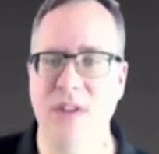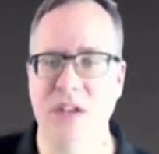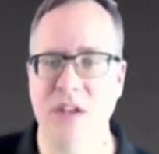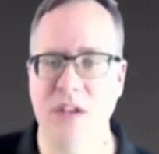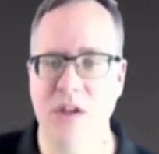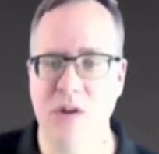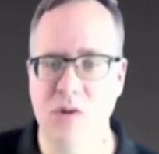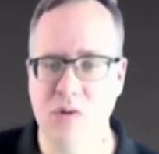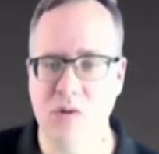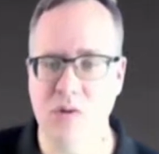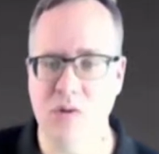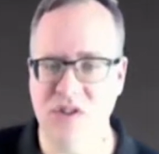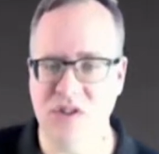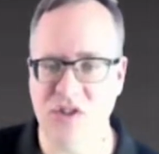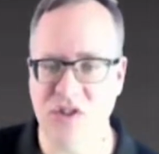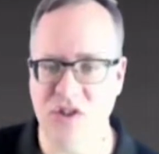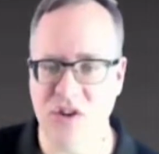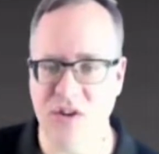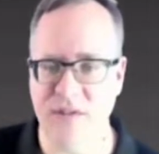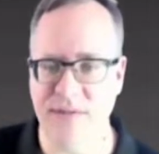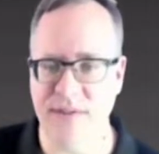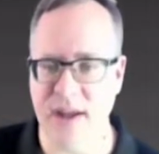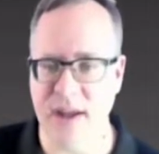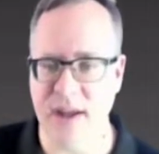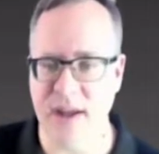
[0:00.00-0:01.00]
of the Union
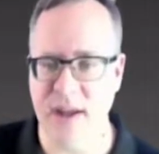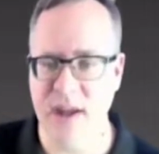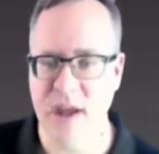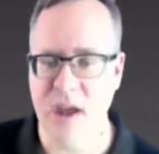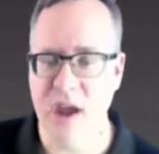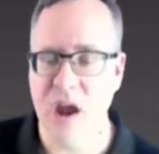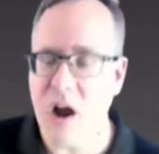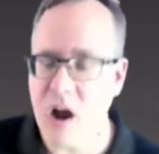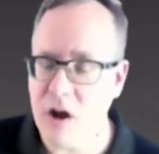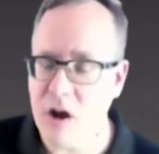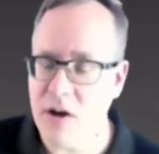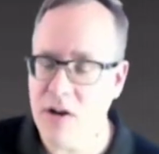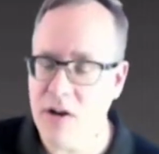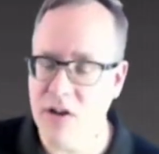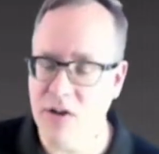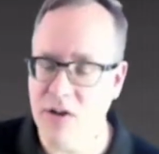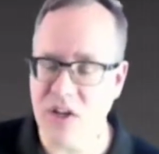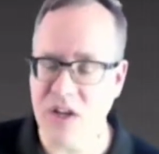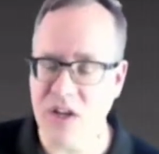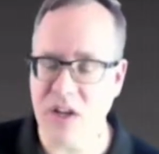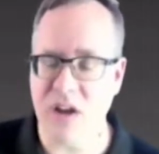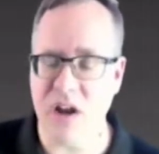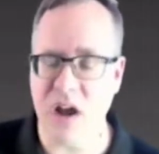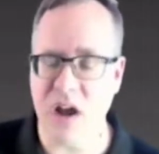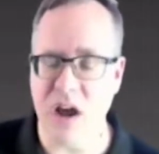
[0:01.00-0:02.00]
survey, are
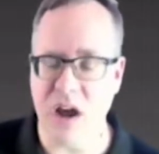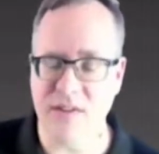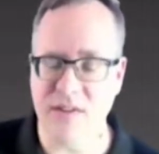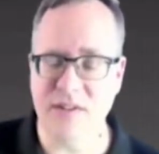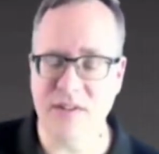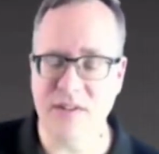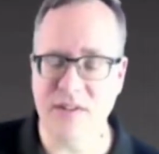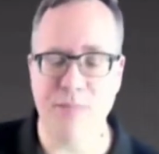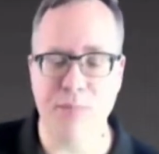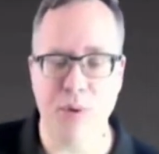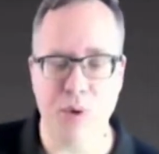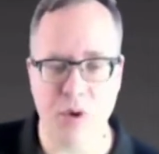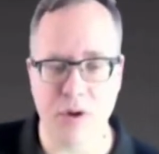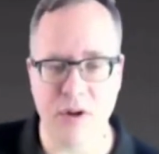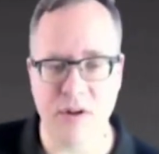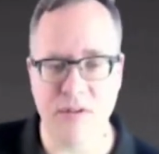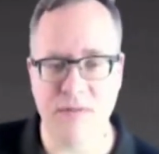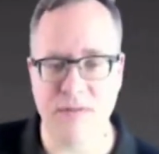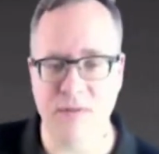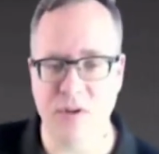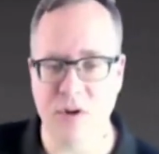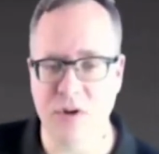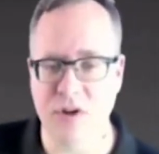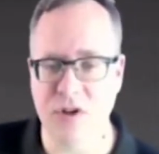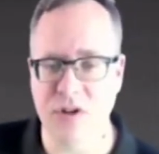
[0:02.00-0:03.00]
using an
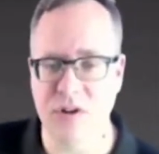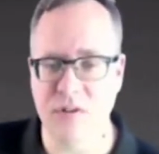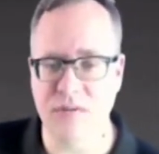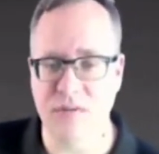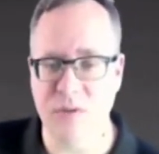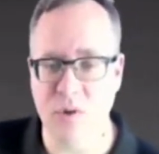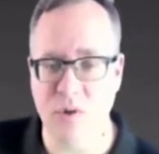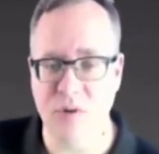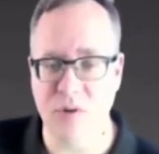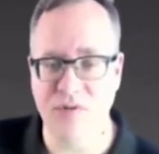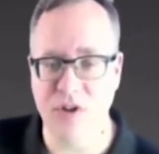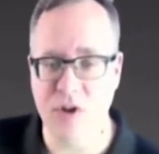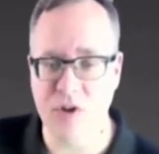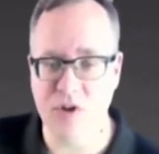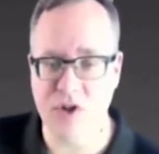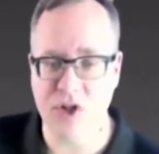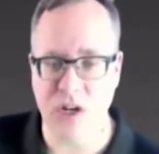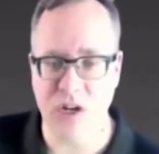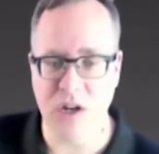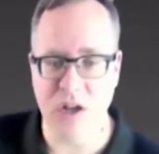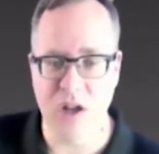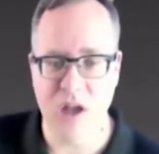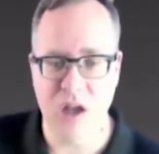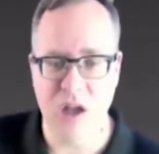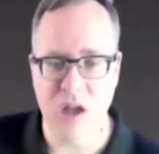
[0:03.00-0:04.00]
unsupported version of Cold
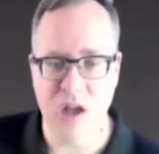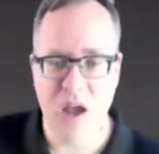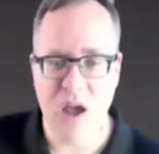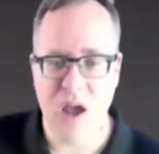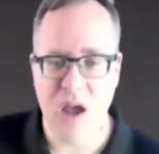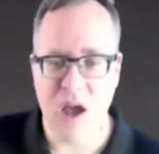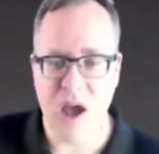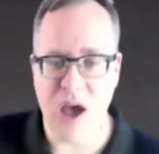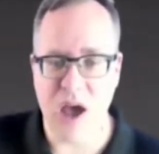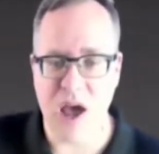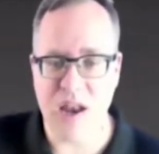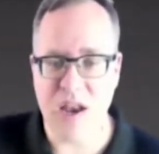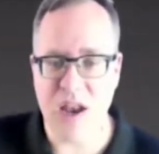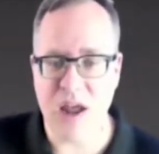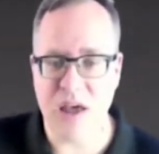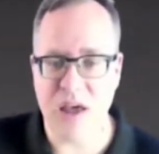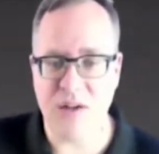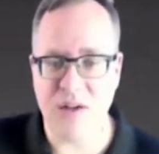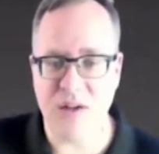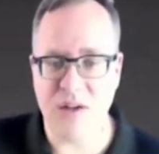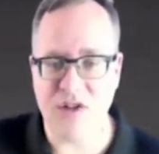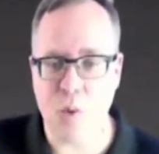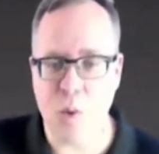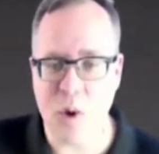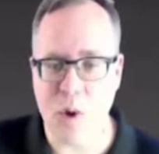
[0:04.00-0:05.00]
Fusion.
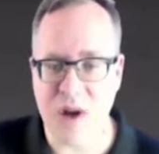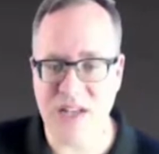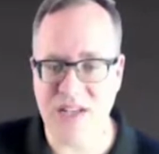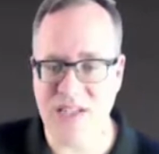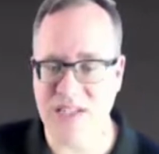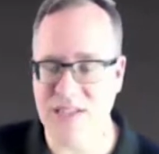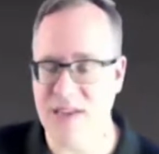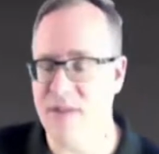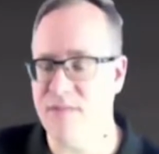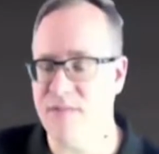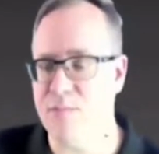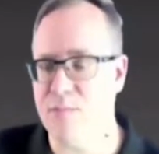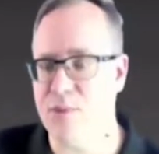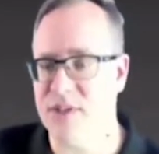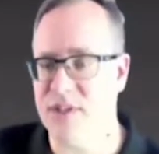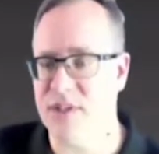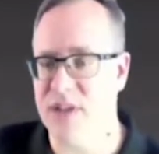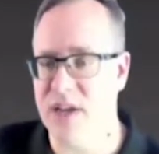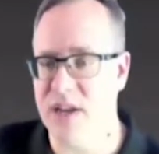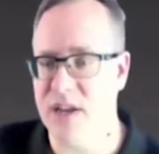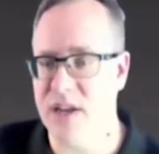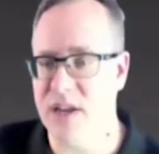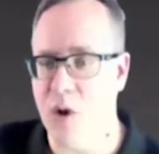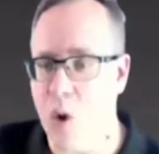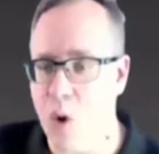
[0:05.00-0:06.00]
Another
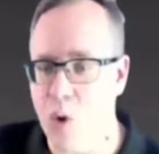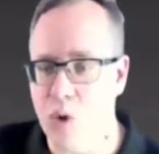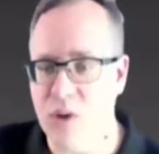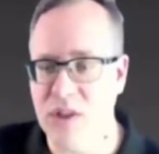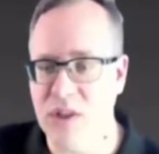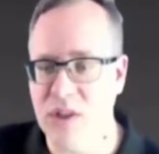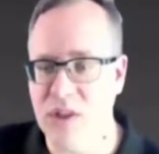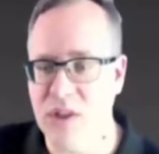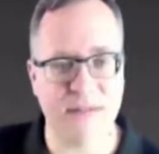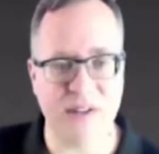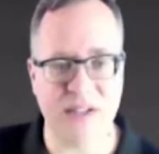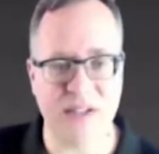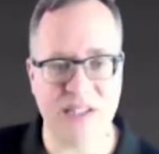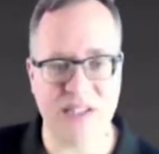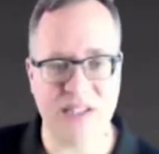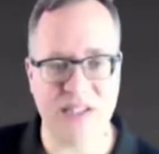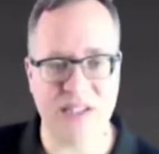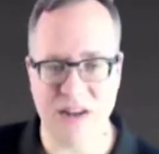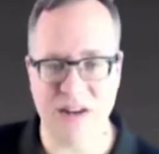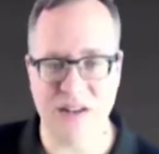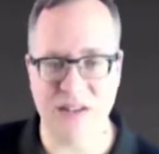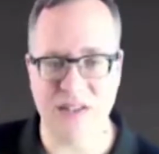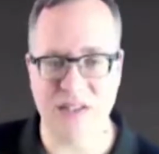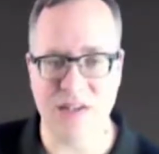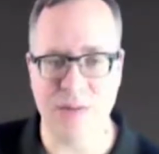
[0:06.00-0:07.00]
27% only have
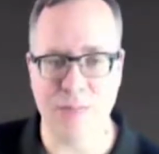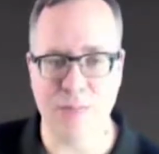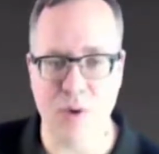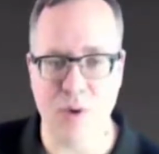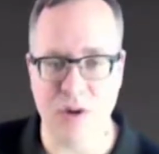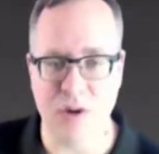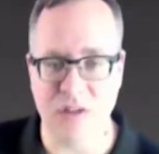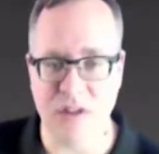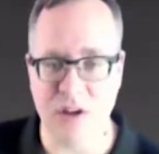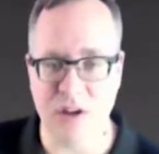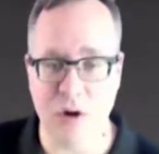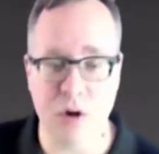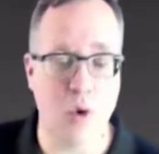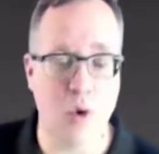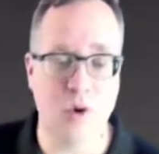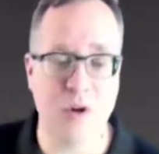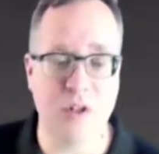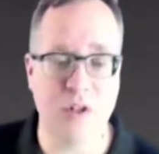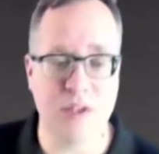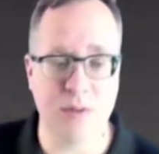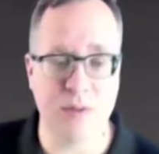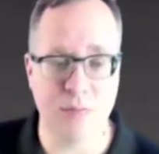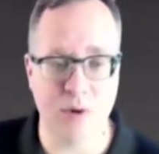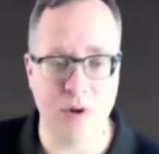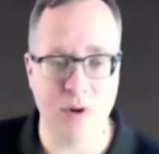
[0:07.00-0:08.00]
extended support. Their
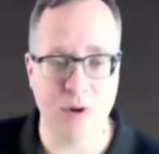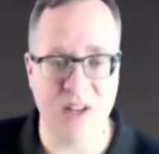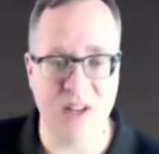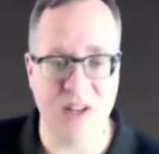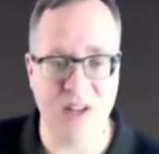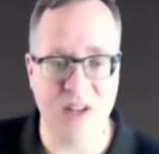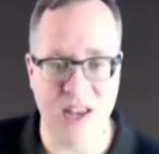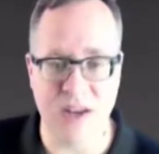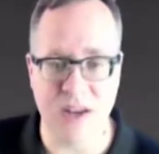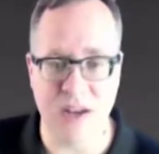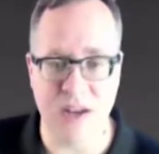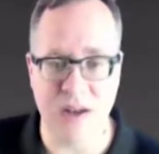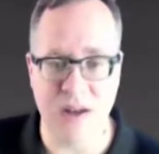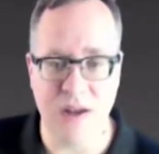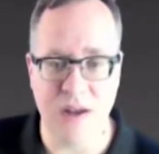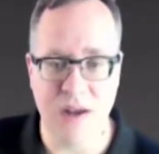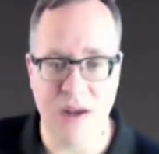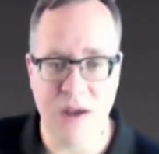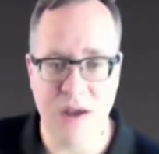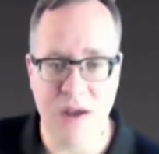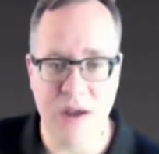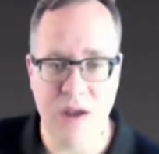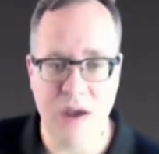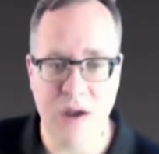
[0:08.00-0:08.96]
core support has ended,